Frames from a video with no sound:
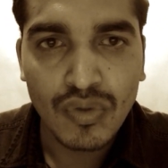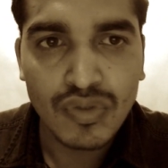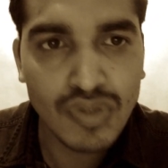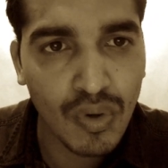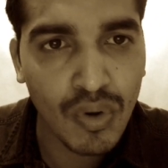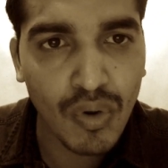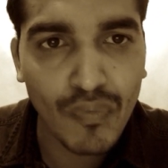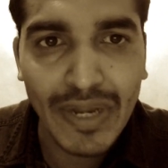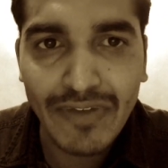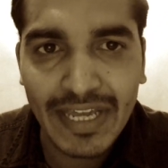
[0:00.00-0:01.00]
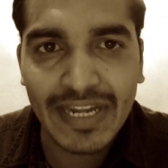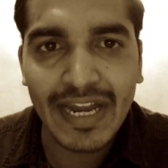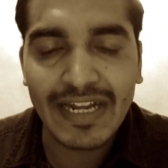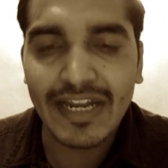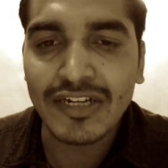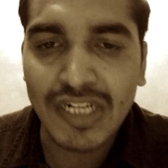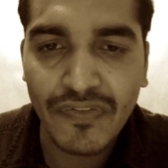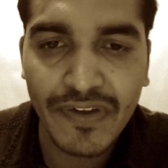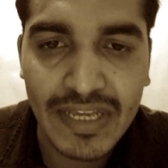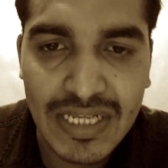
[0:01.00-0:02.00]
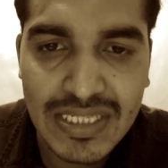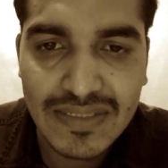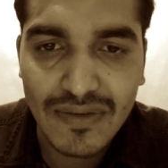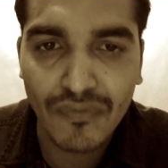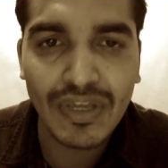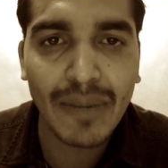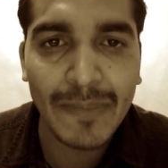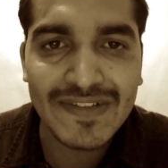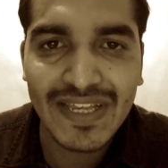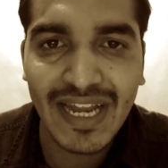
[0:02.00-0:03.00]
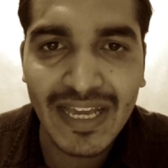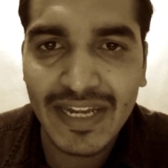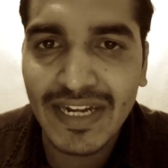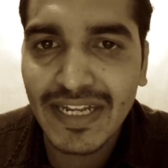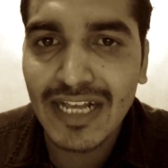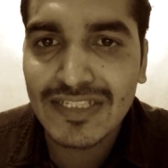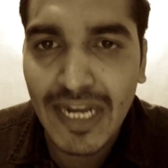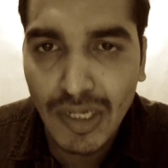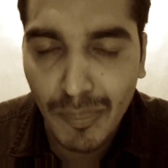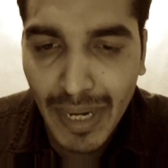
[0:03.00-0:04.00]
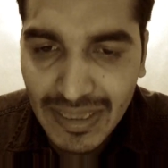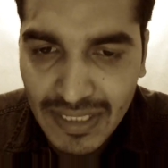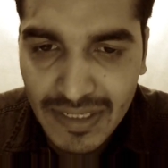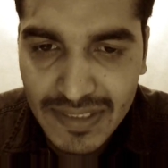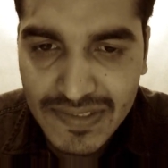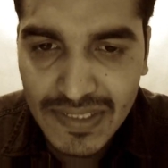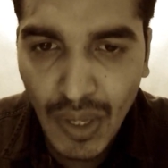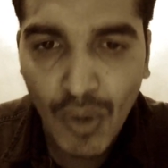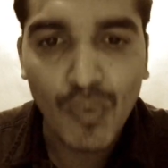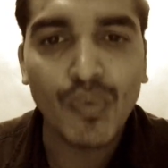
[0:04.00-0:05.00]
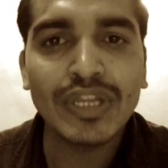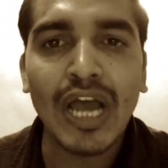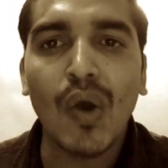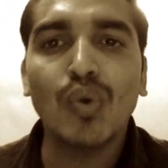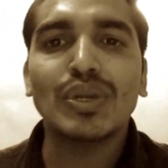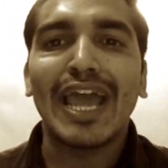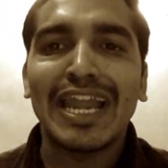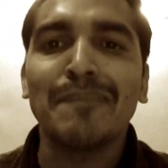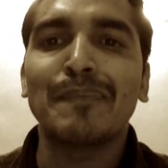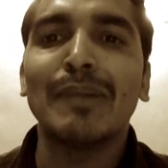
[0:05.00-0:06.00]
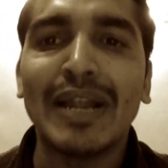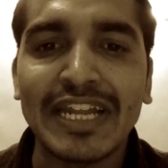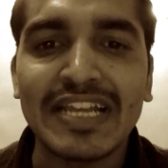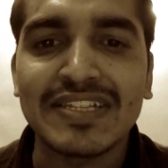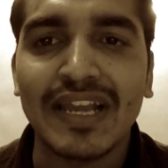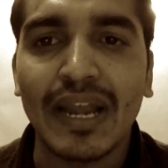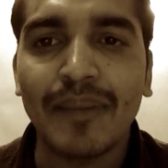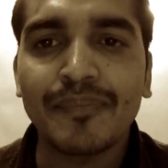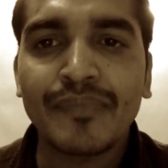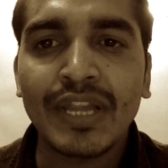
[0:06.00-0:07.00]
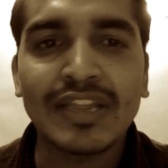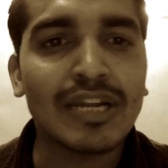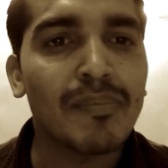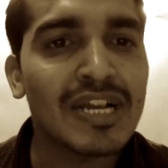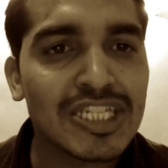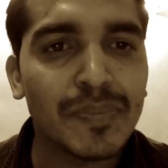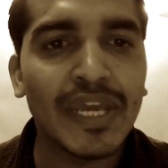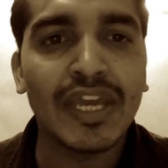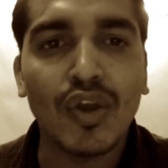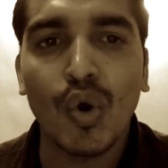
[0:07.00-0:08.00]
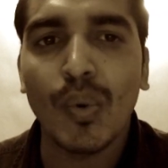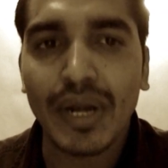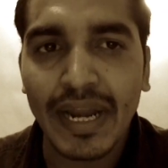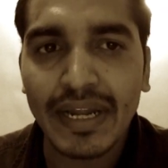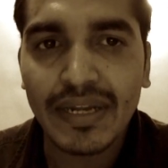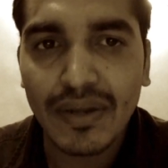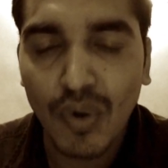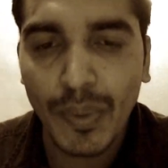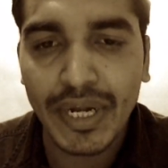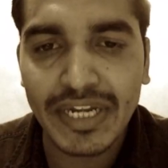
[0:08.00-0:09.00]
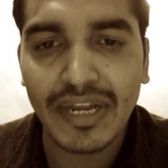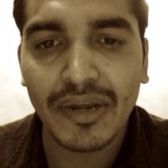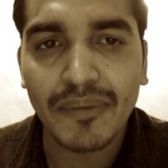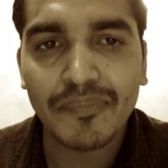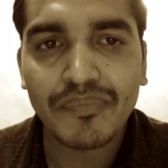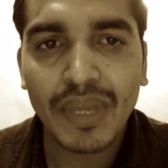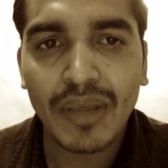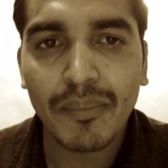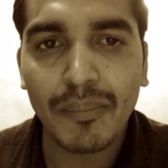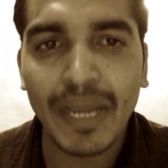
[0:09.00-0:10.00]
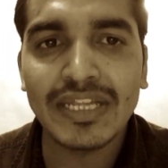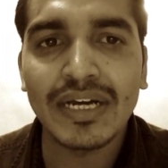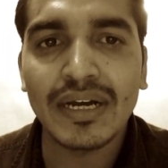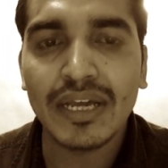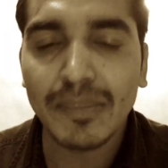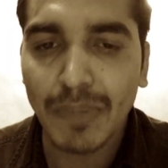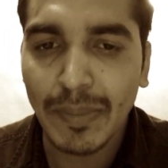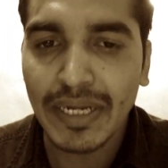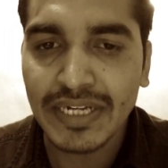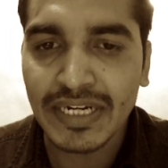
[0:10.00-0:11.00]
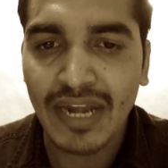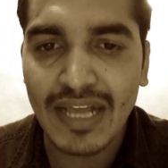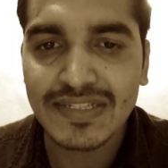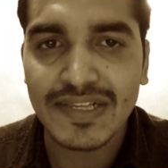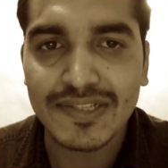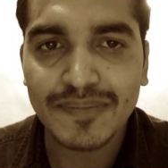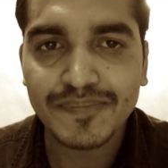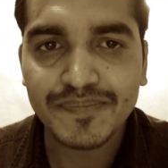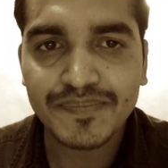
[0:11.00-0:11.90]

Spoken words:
So when we create an interface, we are basically creating a set of methods without an implementation that must be overridden by the implemented classes.